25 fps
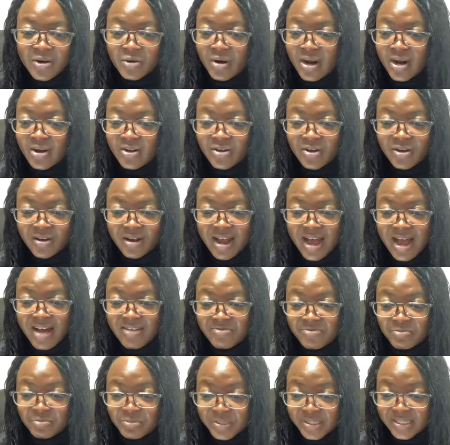know that y'all
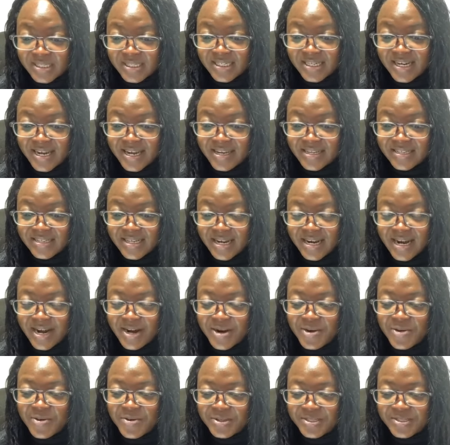have busy days and I
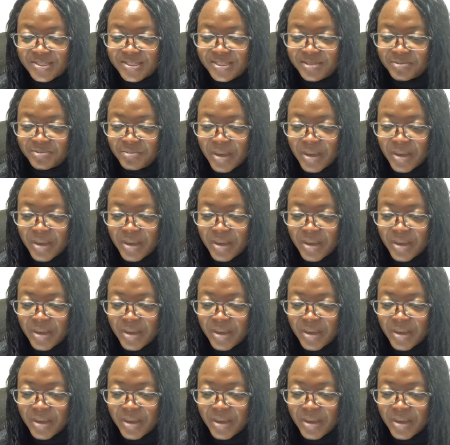don't want to